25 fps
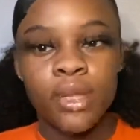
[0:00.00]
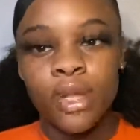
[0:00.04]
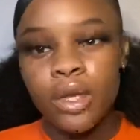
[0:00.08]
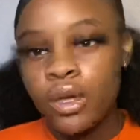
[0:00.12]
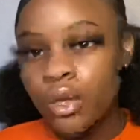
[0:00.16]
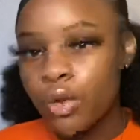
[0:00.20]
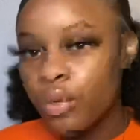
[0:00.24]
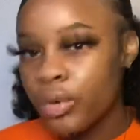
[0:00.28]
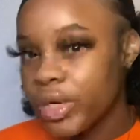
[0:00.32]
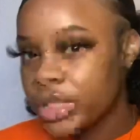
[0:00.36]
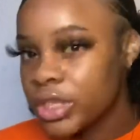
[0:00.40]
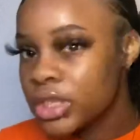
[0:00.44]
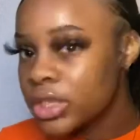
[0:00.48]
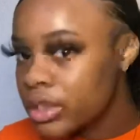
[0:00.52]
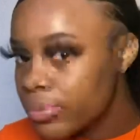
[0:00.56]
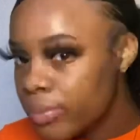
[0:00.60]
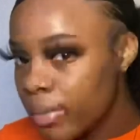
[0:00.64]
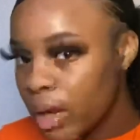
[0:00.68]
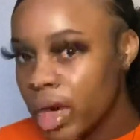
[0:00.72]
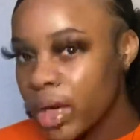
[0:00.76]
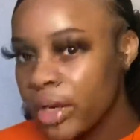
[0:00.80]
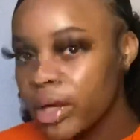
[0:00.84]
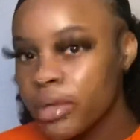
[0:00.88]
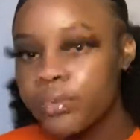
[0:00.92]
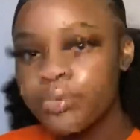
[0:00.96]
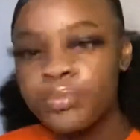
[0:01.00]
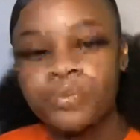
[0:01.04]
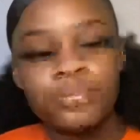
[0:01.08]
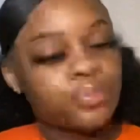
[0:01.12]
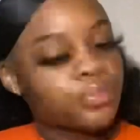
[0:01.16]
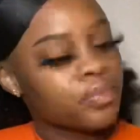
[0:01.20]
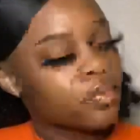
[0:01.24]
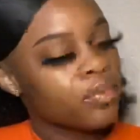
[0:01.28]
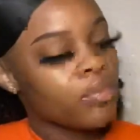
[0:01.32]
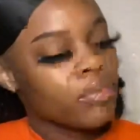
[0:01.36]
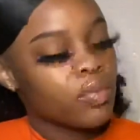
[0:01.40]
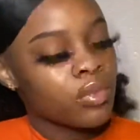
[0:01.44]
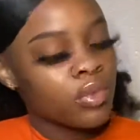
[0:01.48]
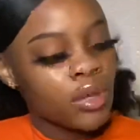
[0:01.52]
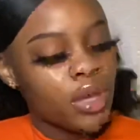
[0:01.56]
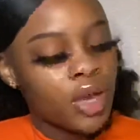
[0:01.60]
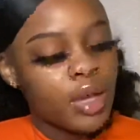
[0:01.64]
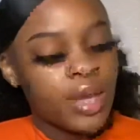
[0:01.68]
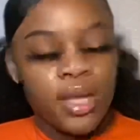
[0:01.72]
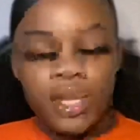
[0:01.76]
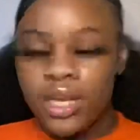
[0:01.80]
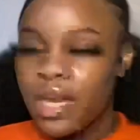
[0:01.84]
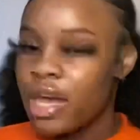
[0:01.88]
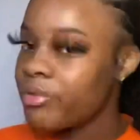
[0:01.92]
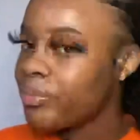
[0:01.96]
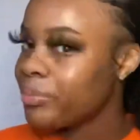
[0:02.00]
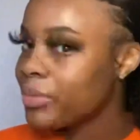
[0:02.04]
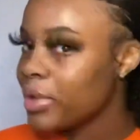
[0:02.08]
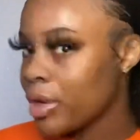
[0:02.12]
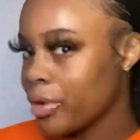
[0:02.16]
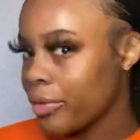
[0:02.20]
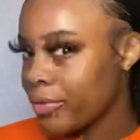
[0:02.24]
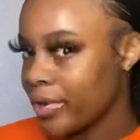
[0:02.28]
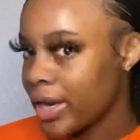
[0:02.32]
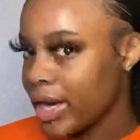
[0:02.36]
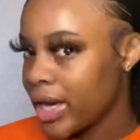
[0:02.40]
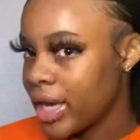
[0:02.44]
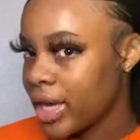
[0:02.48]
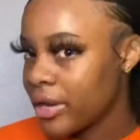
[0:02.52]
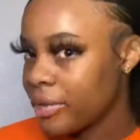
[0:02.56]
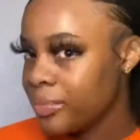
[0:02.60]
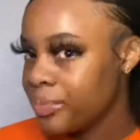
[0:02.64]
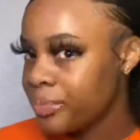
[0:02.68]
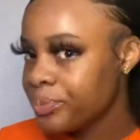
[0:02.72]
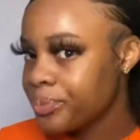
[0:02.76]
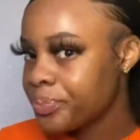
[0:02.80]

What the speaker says: Question mark. He left me on red.